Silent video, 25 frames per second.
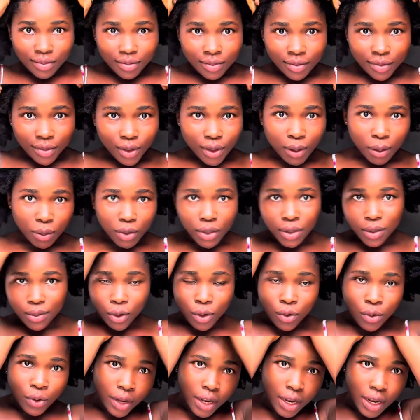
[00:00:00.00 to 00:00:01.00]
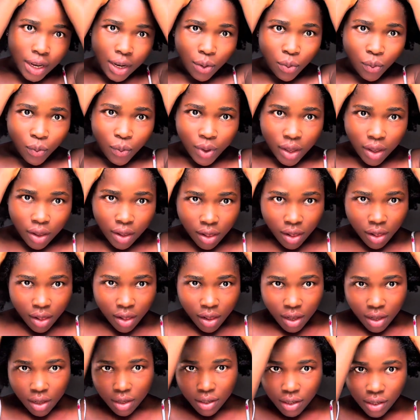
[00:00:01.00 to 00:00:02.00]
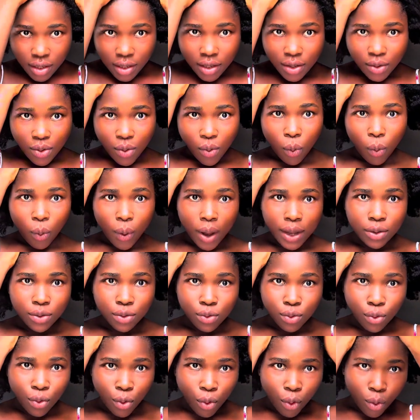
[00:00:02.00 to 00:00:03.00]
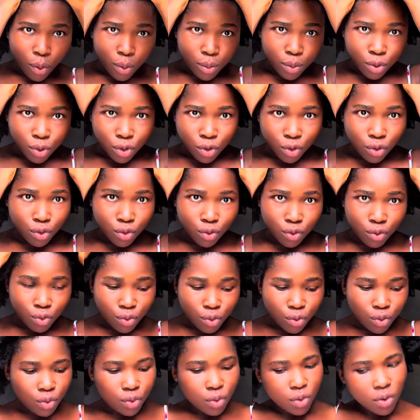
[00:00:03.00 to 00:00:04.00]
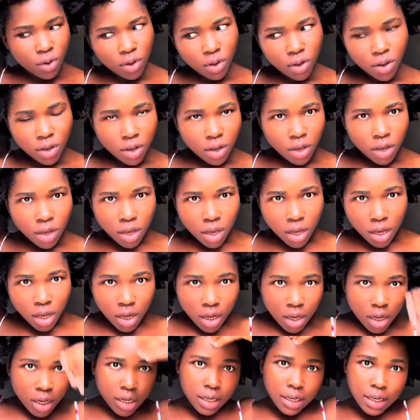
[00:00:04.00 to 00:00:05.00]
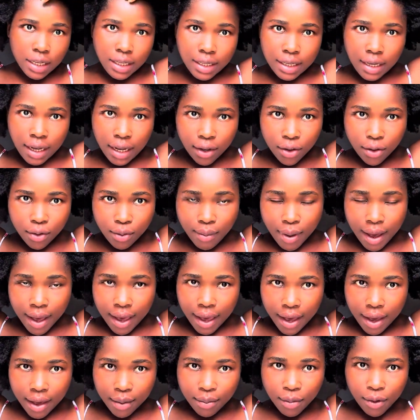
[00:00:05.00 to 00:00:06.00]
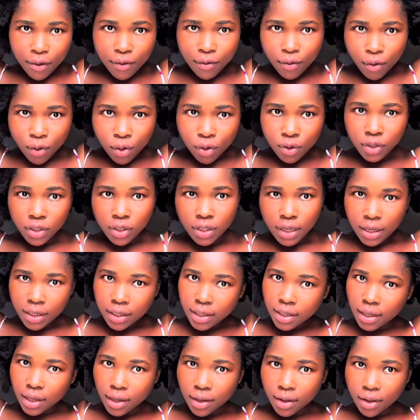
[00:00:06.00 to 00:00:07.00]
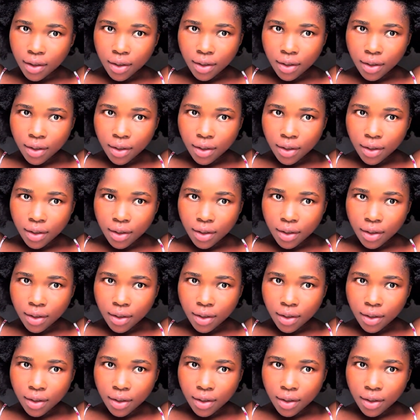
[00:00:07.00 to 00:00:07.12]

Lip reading: So I'm going to be going in with this whitewood comb to detangle my hair before starting.